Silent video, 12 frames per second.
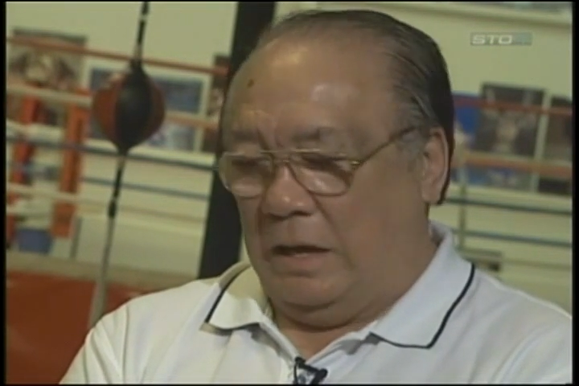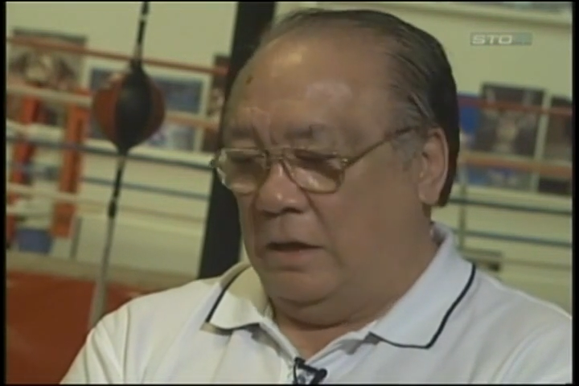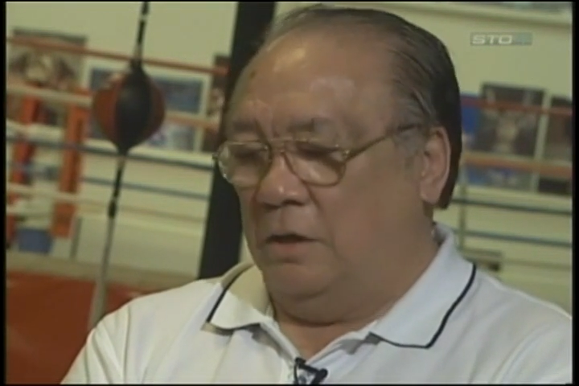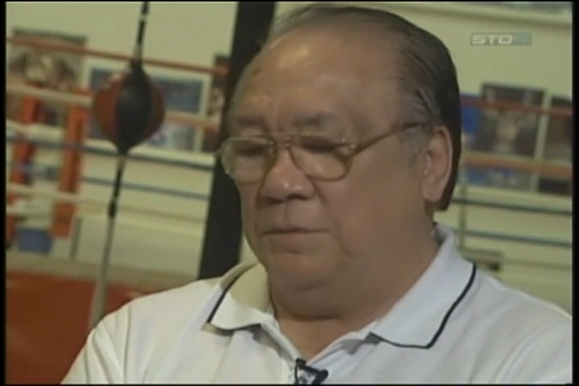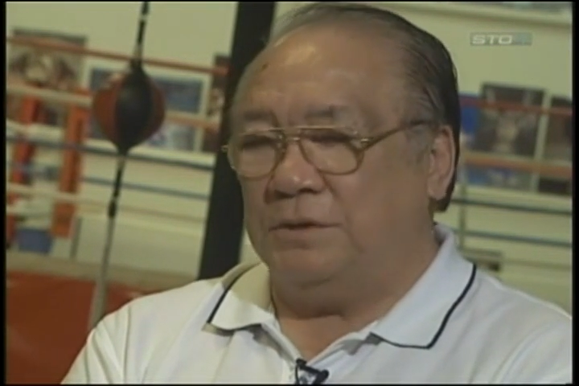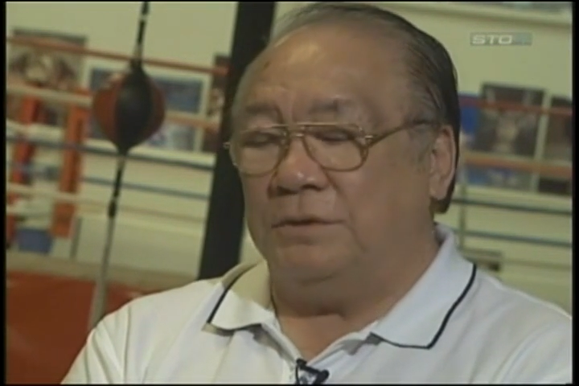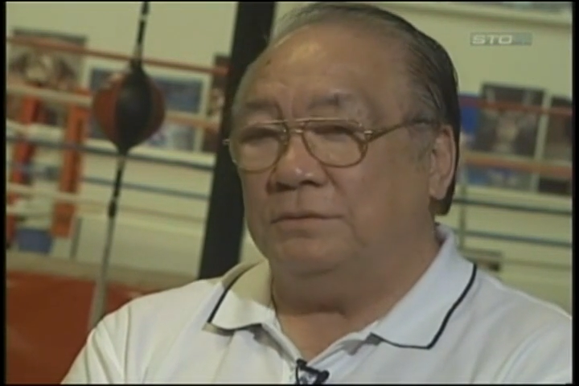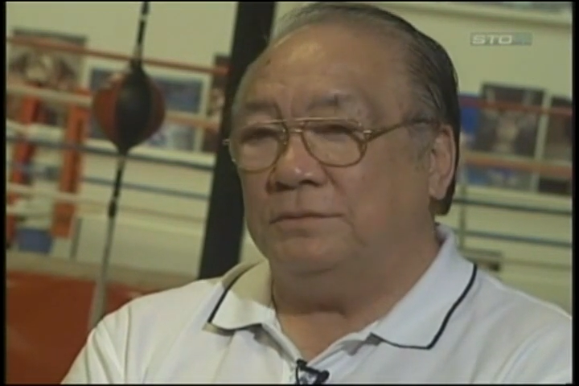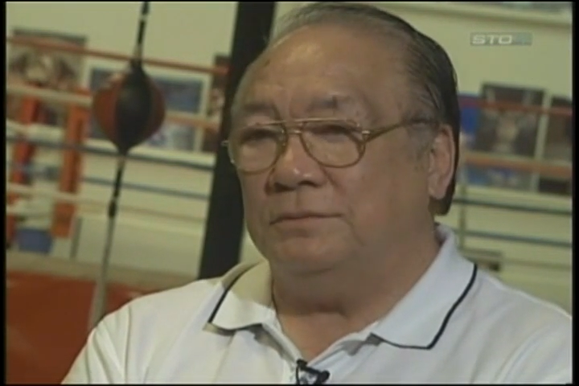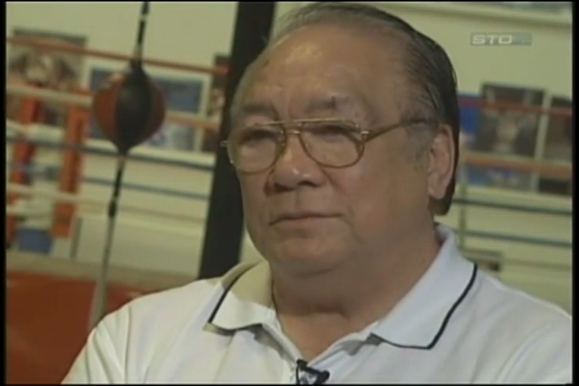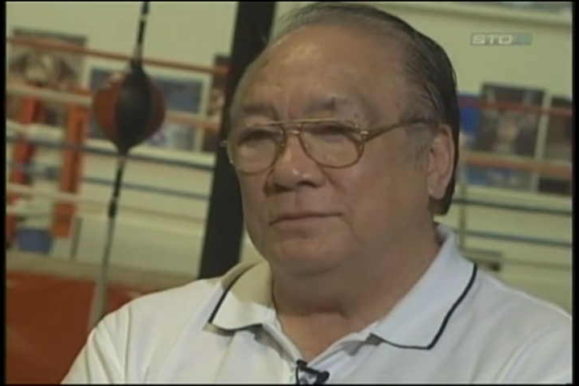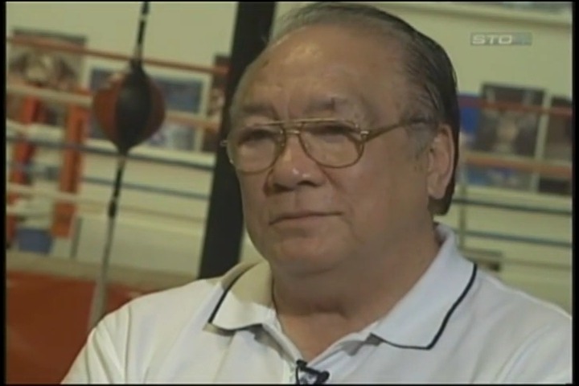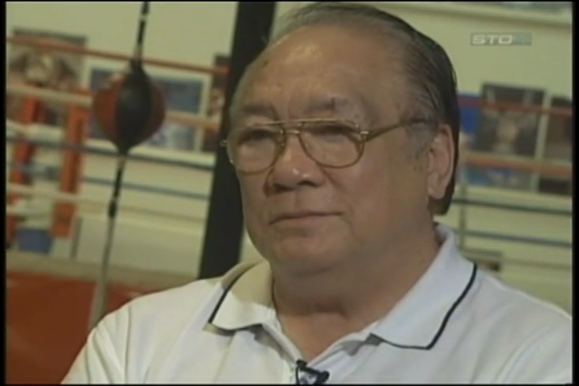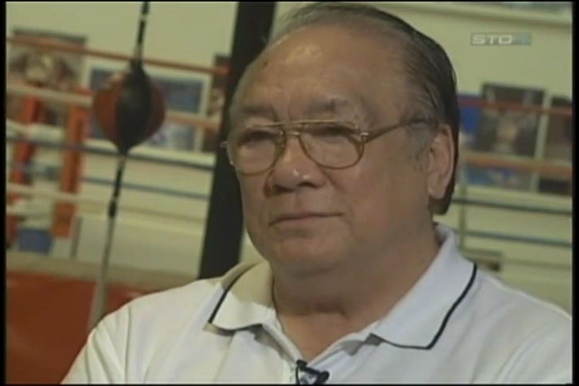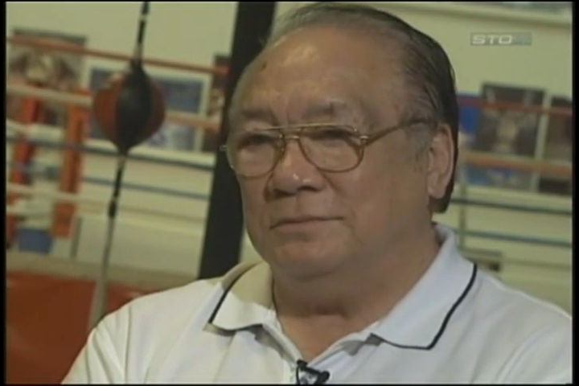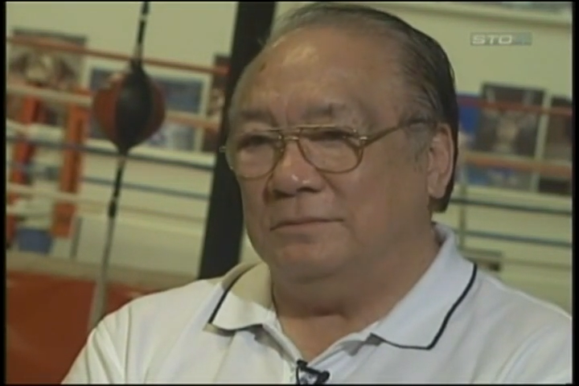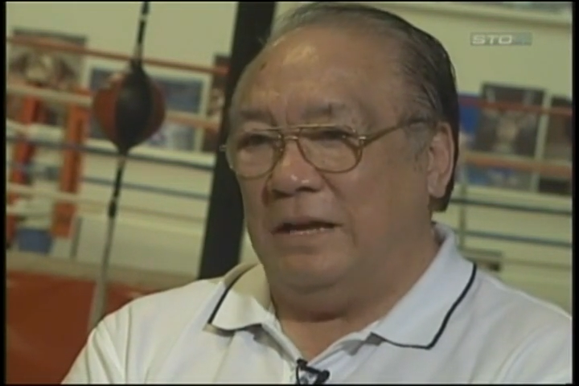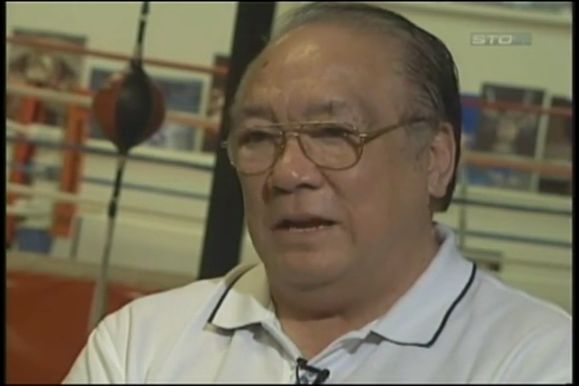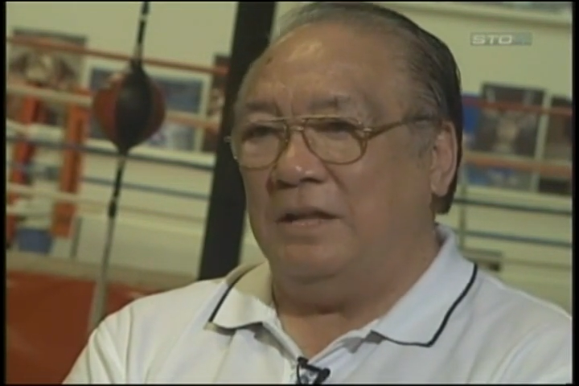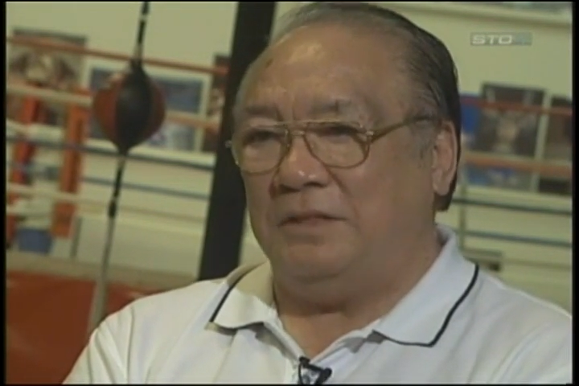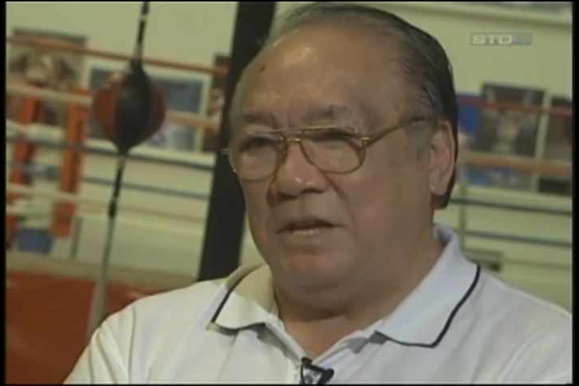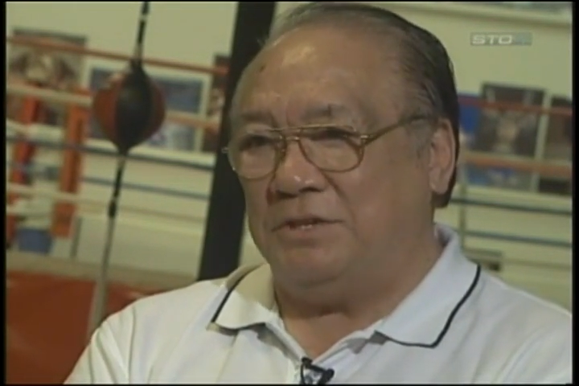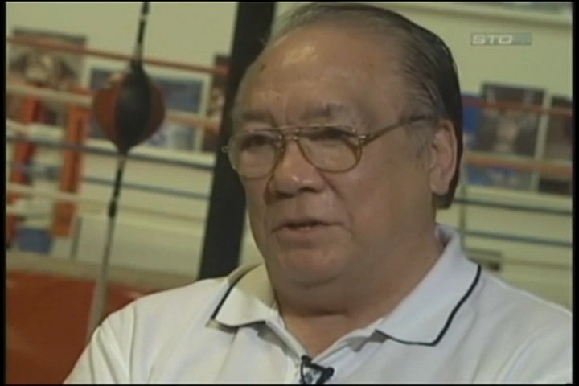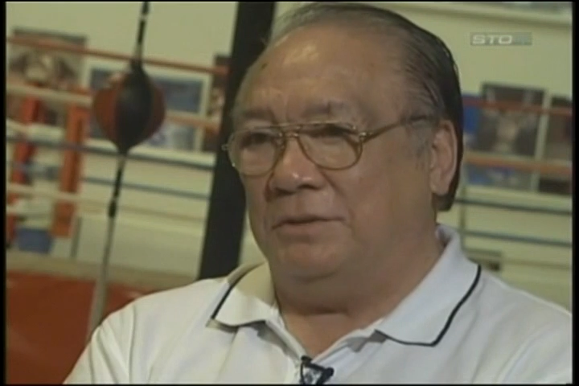I hope so. And
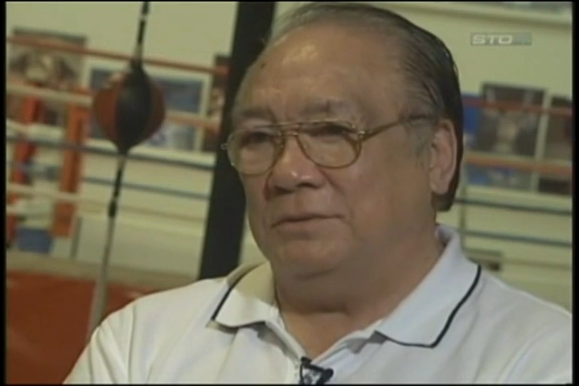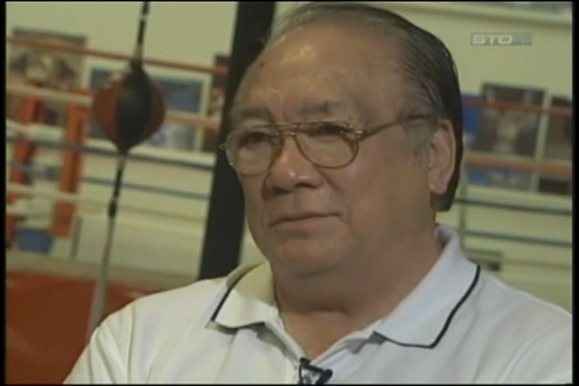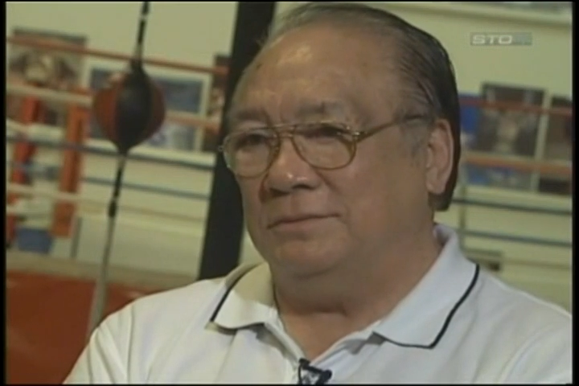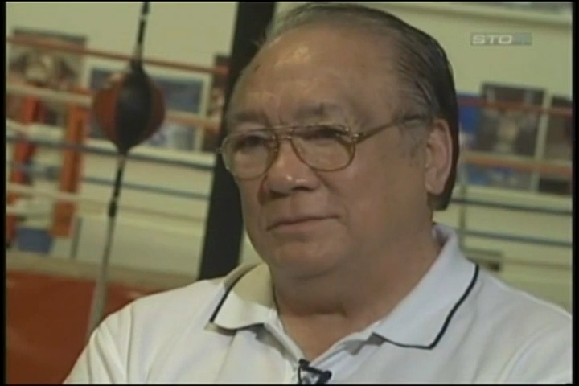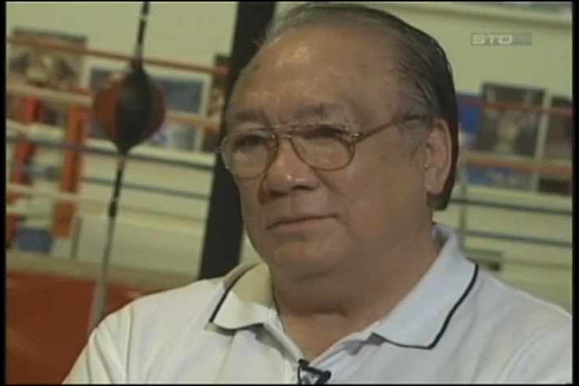I think so.